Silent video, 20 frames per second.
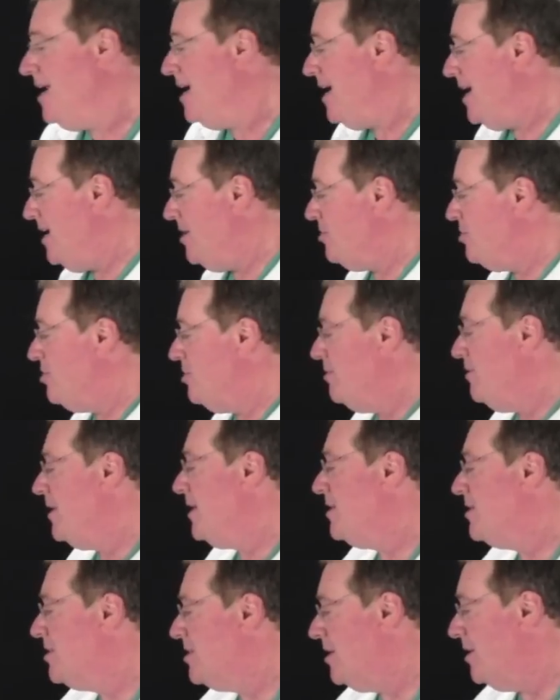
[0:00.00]
In
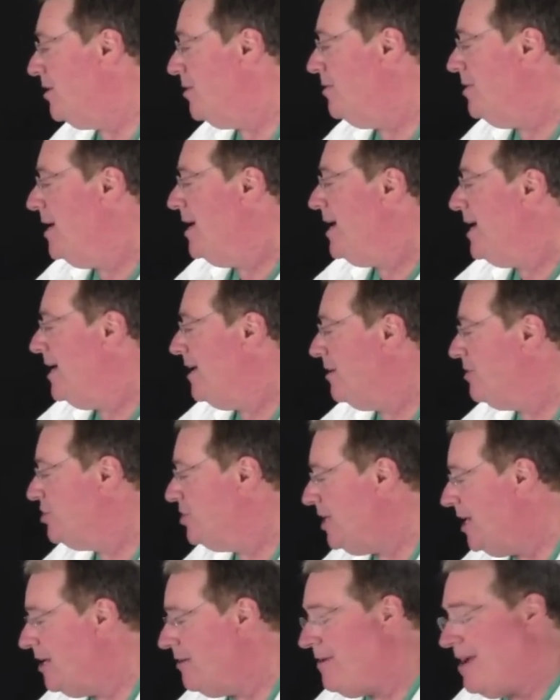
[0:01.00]
doing so, it'll
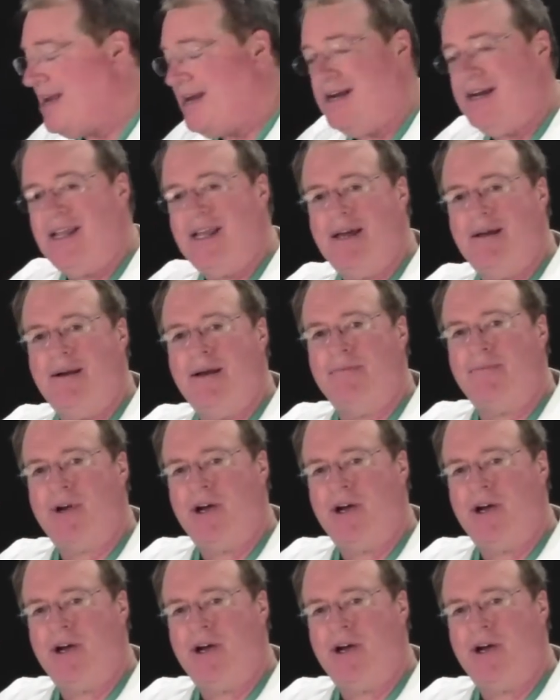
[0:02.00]
generate an E&M